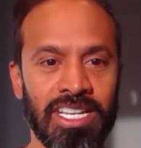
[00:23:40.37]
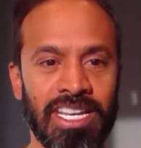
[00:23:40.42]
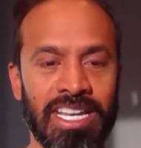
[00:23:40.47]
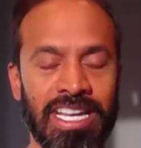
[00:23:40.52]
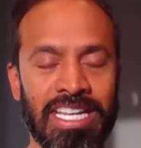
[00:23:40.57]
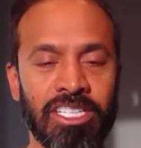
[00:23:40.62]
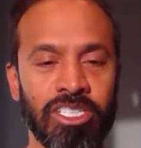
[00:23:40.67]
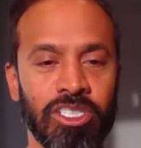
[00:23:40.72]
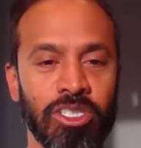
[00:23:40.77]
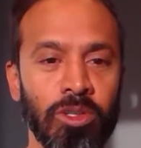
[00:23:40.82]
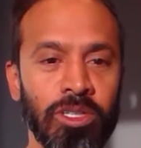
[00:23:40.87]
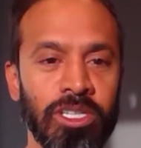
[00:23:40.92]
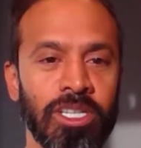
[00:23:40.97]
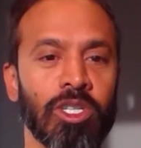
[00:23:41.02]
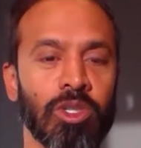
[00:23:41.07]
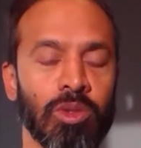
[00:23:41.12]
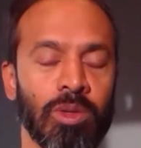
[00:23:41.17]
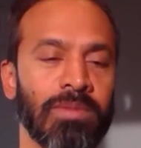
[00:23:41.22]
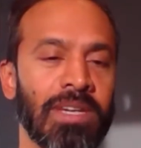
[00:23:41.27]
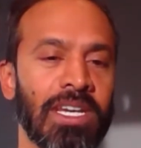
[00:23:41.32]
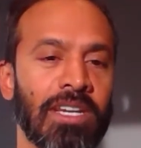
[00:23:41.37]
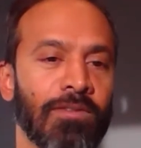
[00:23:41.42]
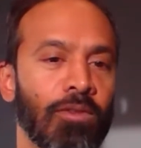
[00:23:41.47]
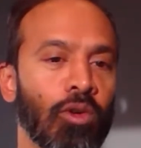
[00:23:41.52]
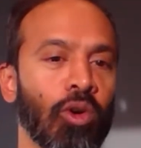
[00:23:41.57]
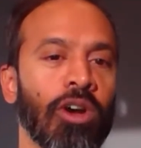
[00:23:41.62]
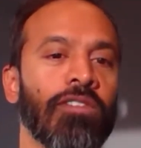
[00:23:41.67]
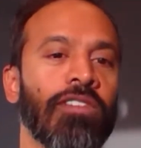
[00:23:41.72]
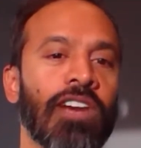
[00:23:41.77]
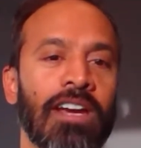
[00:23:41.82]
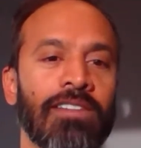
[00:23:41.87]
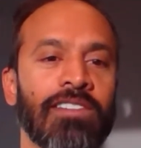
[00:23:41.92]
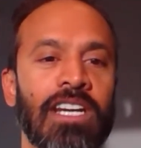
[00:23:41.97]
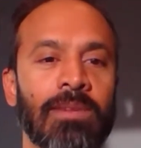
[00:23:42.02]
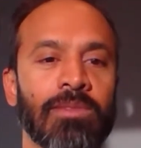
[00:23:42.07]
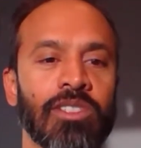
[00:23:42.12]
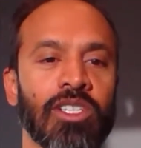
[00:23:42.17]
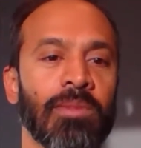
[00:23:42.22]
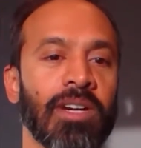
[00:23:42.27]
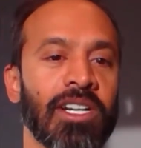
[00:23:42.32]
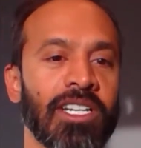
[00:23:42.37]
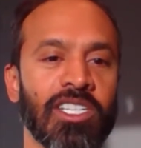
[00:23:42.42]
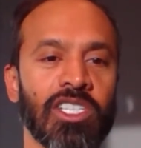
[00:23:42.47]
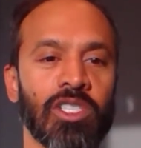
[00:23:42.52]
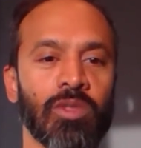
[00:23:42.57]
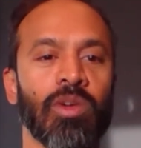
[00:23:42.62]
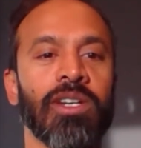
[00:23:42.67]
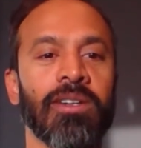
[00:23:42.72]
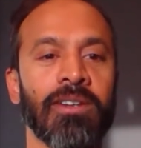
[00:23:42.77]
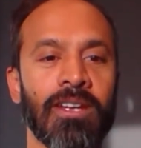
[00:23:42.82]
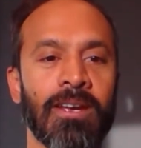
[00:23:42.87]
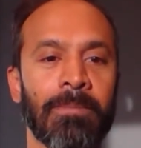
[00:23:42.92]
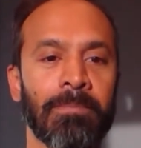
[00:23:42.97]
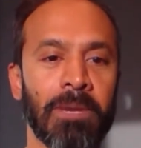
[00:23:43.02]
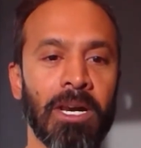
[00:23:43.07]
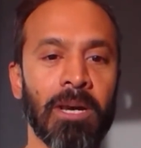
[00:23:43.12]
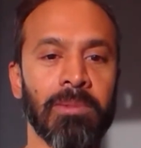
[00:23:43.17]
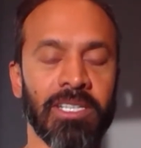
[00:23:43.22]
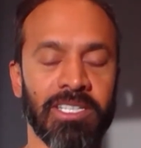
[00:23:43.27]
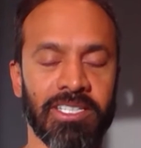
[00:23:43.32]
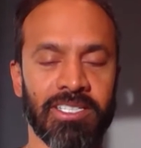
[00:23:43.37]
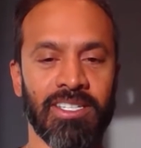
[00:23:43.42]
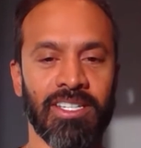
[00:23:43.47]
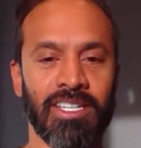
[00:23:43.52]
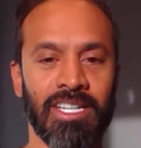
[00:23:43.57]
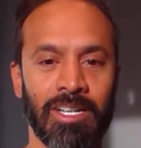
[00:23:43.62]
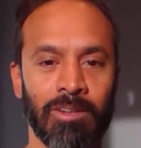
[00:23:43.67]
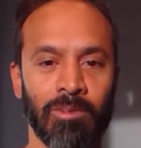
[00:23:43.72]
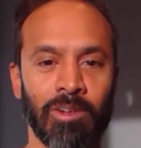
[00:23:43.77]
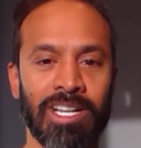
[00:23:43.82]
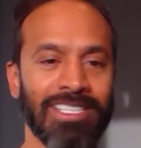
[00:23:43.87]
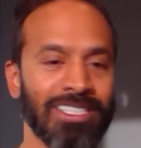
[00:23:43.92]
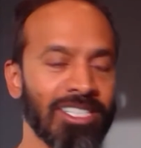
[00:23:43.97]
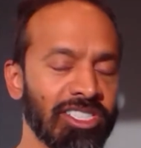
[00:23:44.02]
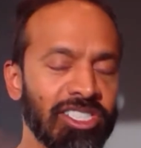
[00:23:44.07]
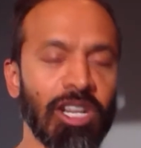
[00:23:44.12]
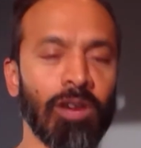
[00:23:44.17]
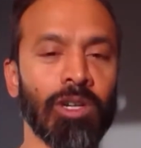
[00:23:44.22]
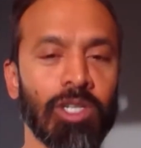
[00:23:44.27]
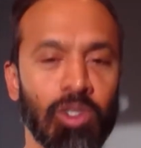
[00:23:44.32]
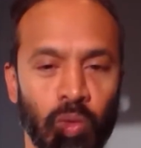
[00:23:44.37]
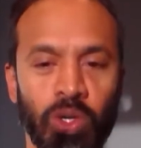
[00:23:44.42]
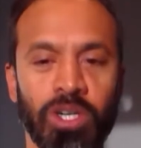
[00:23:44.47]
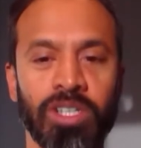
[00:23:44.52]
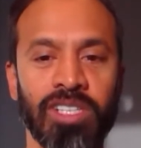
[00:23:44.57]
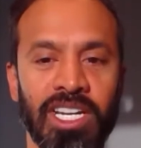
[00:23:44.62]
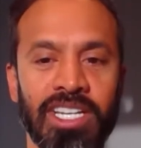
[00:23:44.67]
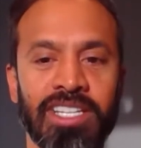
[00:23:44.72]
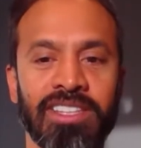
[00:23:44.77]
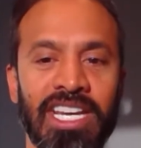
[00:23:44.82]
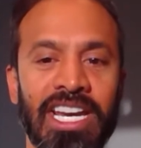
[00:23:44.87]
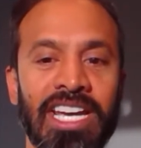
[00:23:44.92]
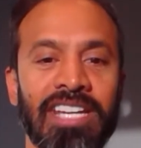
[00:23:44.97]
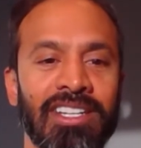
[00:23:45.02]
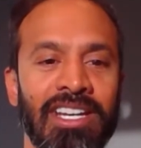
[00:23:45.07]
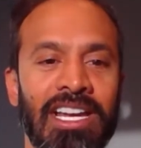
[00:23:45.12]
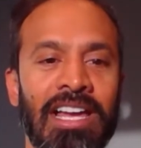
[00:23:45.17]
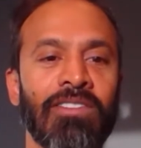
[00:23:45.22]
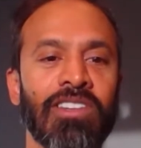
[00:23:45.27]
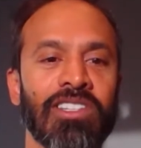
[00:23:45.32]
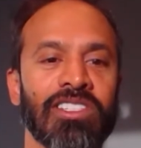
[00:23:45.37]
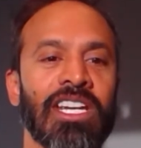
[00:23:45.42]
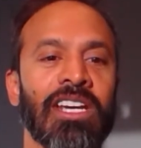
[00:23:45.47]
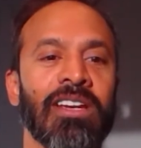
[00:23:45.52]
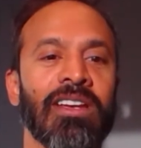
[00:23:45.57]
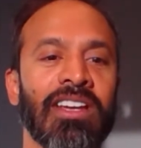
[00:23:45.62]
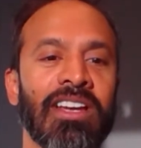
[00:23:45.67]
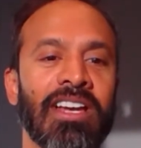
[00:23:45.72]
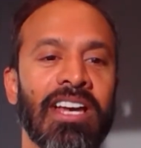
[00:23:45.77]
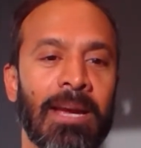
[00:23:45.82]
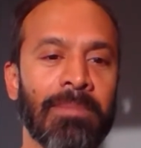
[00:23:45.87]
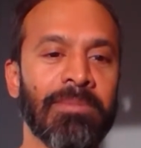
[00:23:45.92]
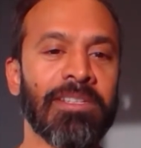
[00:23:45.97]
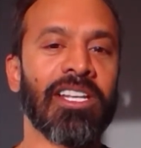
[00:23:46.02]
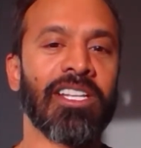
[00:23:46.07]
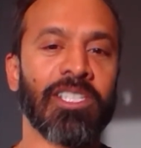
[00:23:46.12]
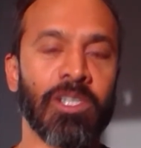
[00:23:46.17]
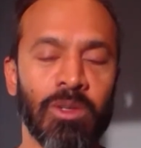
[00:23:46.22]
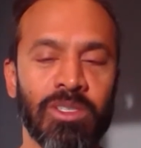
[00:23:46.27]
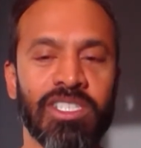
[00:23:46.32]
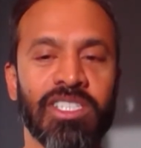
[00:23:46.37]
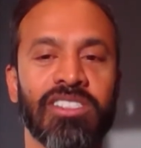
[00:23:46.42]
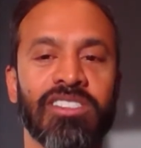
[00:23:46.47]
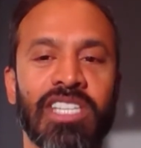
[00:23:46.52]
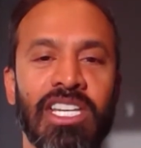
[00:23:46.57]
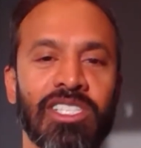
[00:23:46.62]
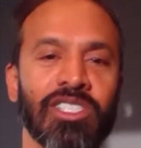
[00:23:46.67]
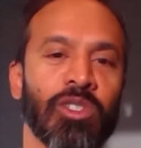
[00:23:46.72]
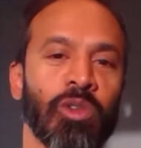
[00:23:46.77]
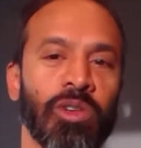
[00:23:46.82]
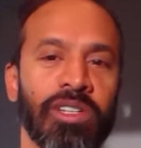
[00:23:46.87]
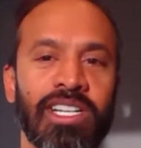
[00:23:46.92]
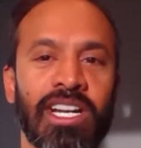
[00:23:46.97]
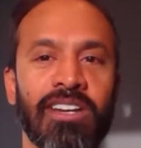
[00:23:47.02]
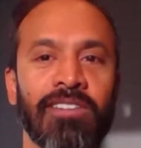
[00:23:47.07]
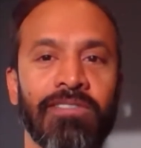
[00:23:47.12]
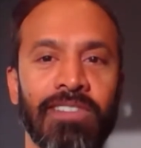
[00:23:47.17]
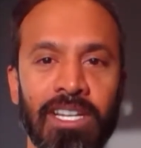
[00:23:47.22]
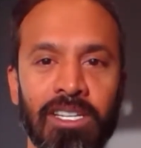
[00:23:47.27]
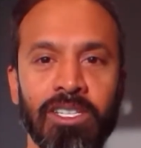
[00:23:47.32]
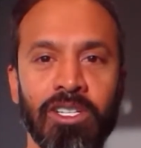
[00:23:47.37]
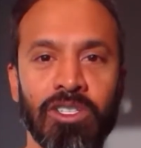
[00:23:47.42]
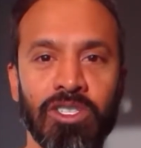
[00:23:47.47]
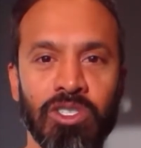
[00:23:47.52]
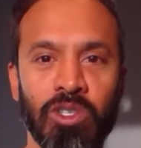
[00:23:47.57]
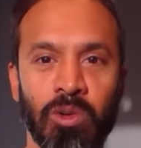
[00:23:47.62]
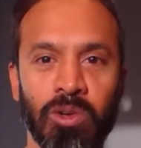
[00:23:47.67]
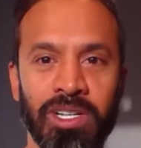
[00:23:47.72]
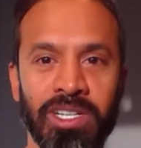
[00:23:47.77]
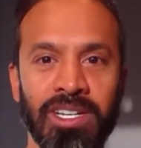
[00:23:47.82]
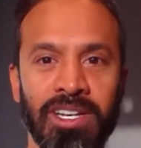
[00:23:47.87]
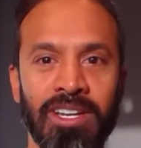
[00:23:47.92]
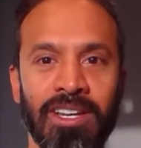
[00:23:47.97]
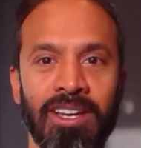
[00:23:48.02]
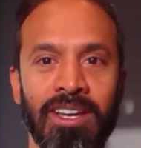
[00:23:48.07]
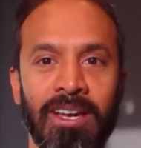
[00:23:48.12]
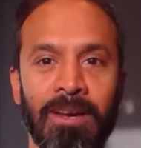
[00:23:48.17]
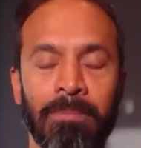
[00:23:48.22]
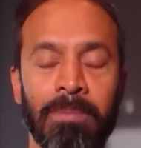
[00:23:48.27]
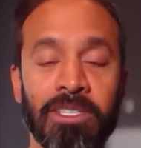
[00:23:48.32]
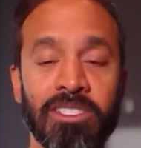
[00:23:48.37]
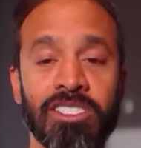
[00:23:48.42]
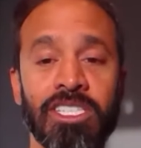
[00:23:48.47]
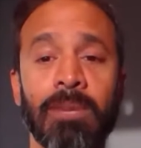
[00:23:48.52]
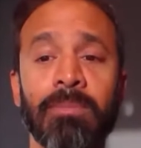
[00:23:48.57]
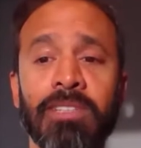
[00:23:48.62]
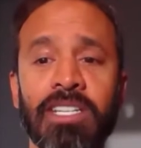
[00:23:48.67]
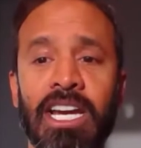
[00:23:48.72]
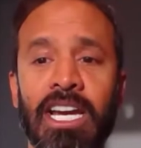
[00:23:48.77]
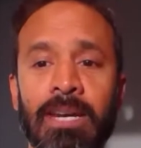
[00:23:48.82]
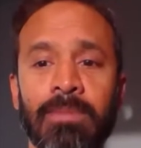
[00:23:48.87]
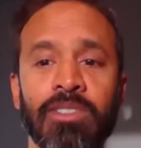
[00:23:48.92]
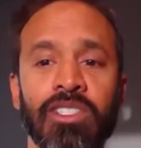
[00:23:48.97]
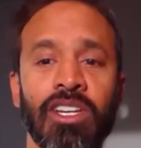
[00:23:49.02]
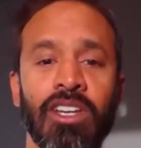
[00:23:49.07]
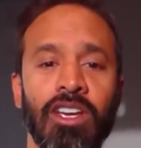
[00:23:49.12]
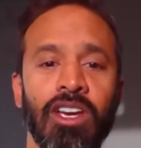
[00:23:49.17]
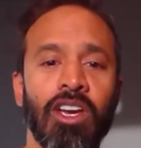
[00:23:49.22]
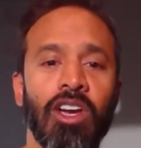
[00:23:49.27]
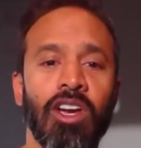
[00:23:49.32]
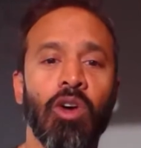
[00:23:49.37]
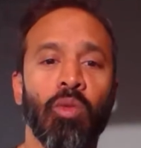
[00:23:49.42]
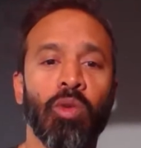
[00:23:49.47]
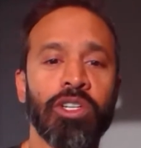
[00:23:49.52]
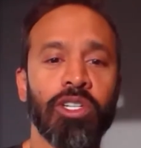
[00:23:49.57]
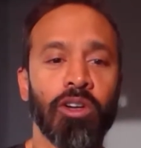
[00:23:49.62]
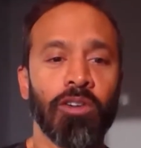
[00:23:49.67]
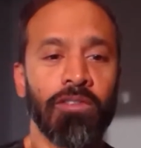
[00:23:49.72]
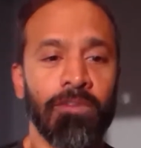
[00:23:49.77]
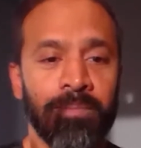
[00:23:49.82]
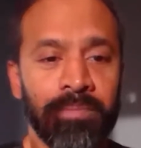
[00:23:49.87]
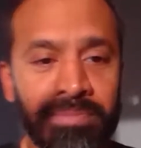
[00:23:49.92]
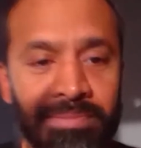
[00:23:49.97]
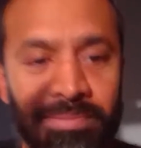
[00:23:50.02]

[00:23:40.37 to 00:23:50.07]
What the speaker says: And in 2 years, we've made 4 or 5 times our money, just went public, right? It doesn't always work like that. Obviously, I'm telling you a success story, not a failure story. But sometimes when you're